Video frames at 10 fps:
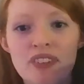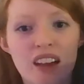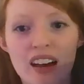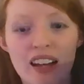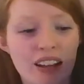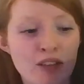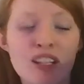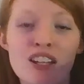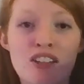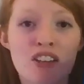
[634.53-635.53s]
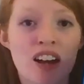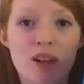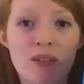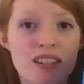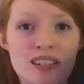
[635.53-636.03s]
I really thought
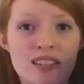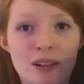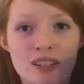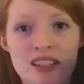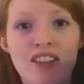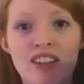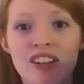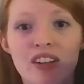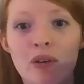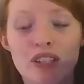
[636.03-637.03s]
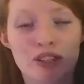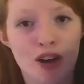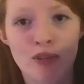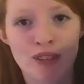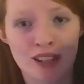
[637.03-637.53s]
I was never going
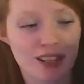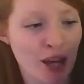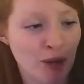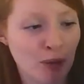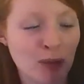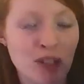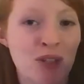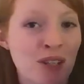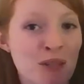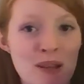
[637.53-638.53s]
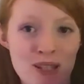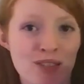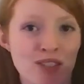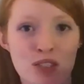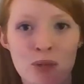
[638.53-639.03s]
to own this set. It would be too
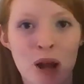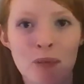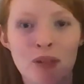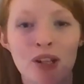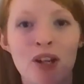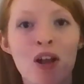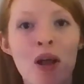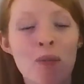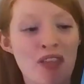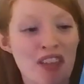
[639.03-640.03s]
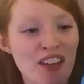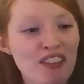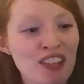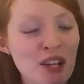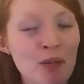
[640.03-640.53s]
expensive and too popular. But
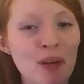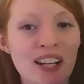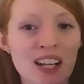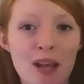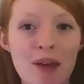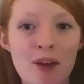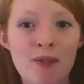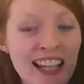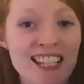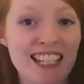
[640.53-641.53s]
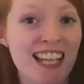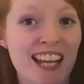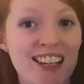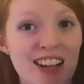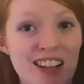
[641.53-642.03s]
thankfully, when it came out, I did
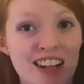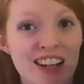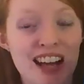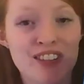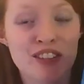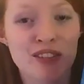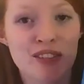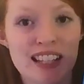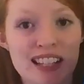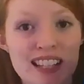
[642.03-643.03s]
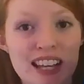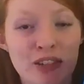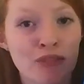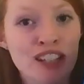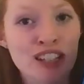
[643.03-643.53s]
get it not long after the release at a
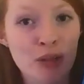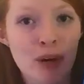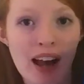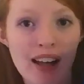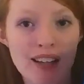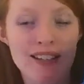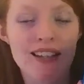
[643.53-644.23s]
really good price.